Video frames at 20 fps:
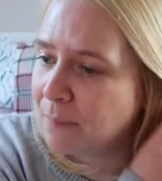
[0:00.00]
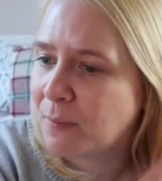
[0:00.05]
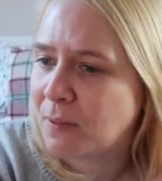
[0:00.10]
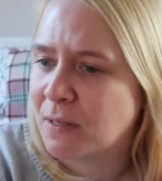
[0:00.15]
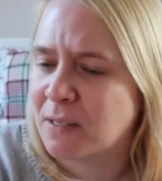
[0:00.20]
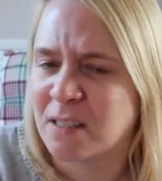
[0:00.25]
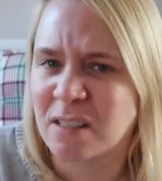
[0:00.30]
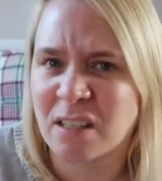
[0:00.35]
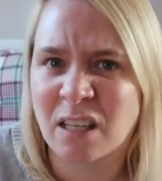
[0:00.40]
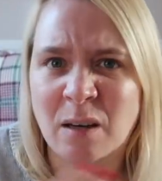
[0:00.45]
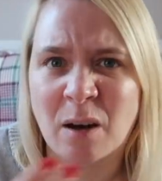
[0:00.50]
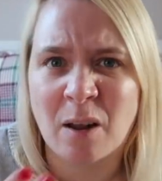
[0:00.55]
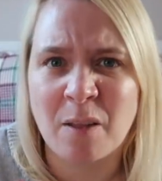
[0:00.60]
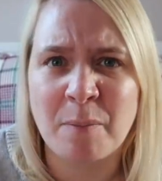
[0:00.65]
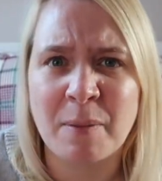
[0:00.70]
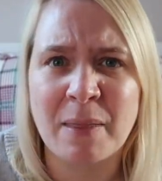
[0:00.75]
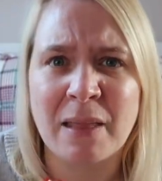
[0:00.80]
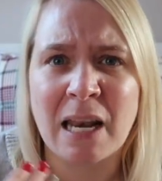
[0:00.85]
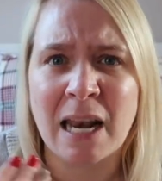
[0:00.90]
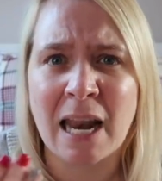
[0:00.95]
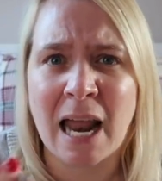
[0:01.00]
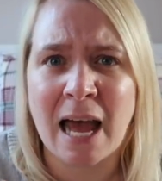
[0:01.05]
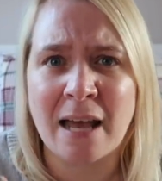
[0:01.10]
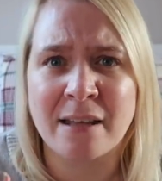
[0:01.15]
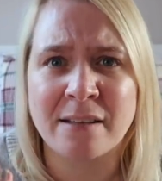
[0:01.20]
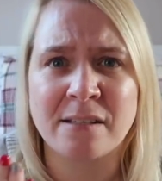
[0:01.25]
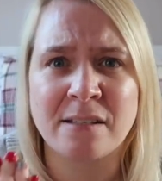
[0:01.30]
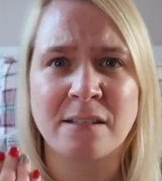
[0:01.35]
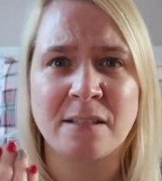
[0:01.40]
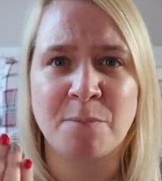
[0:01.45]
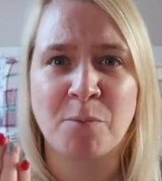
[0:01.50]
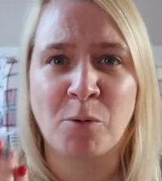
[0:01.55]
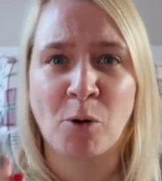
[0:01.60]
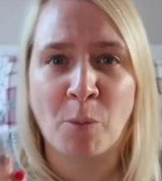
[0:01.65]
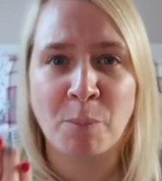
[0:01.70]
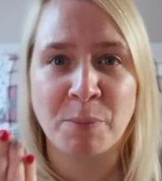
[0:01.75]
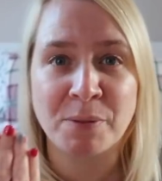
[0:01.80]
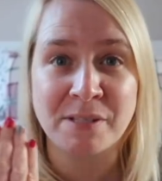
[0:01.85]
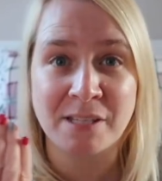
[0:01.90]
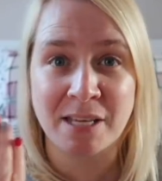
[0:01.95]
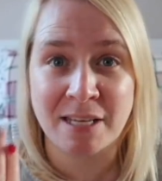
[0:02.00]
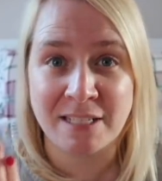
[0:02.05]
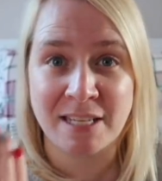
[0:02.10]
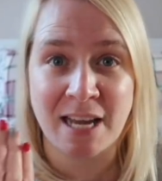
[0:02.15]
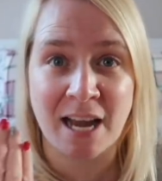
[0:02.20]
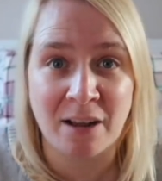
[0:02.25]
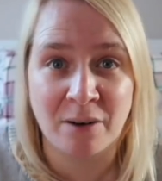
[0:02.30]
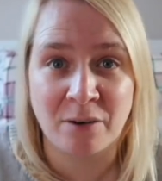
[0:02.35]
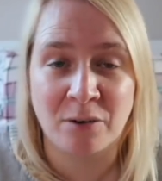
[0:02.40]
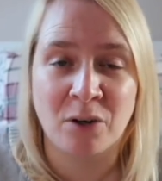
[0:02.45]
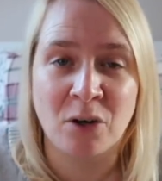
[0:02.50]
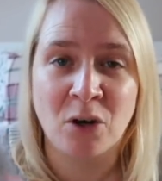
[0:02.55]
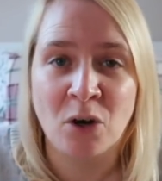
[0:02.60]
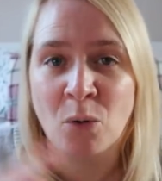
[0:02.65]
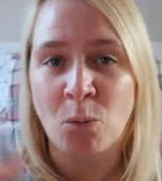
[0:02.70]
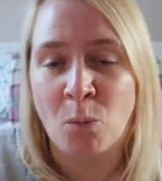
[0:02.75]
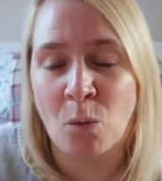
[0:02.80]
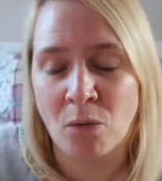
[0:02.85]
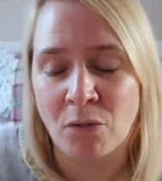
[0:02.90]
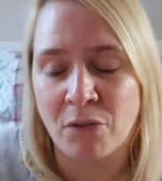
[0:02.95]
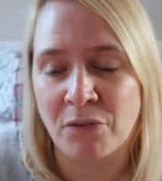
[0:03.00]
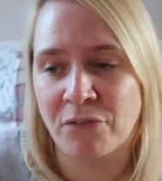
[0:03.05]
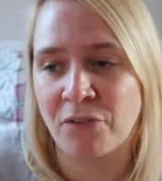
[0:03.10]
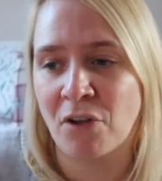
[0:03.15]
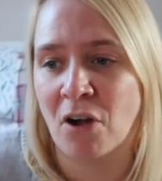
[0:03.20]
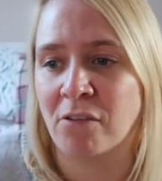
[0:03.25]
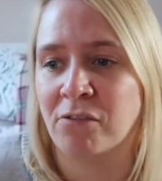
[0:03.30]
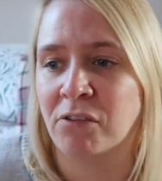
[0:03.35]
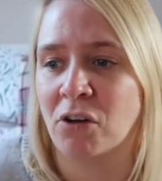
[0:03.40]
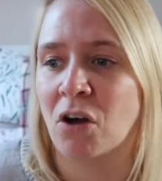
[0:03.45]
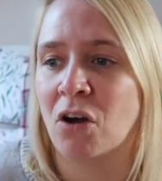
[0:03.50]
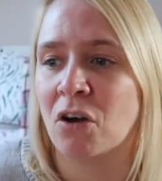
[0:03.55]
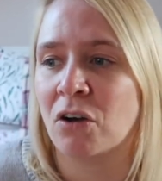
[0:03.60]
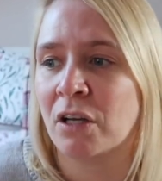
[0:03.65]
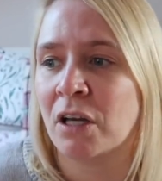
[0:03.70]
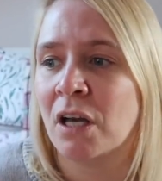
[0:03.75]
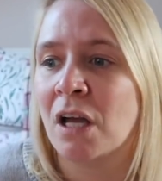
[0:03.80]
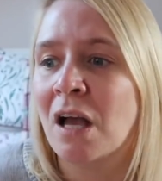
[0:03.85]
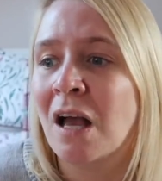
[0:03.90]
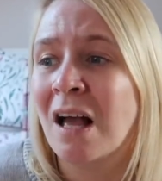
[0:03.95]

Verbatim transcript: because it's going to like, be the last proper sit down one that's not a vlog